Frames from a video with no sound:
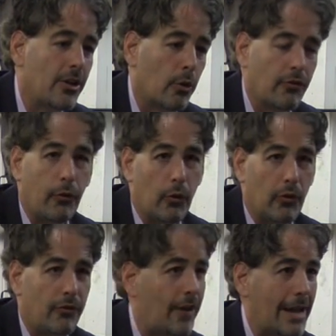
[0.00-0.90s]
your
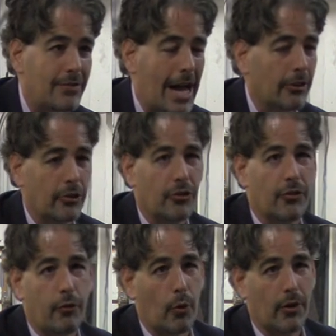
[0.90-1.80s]
full
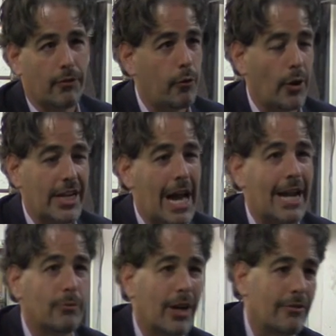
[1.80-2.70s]
$5 or
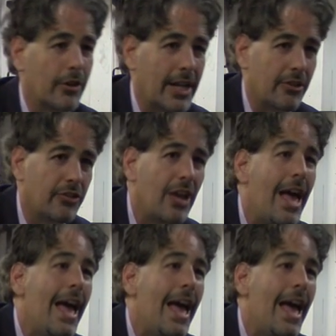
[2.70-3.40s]
$4.49, whatever it is,